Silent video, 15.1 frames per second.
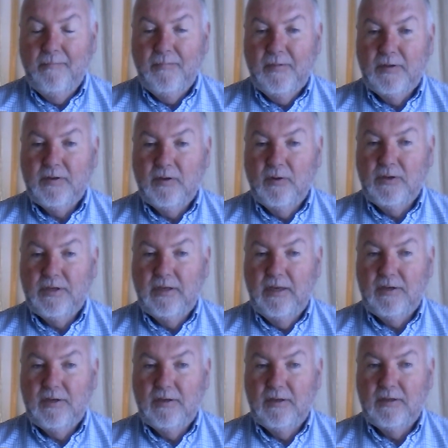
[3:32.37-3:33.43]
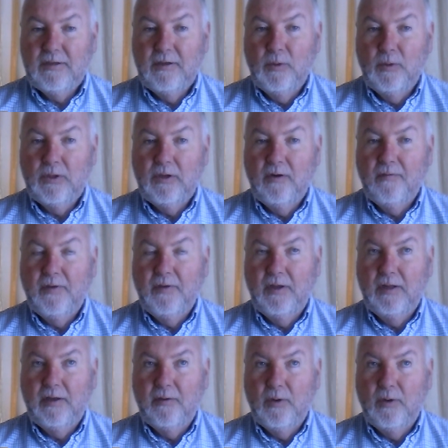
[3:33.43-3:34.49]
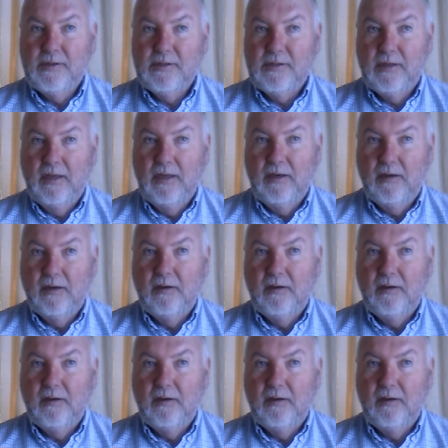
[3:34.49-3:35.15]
association to see what their feeling was, and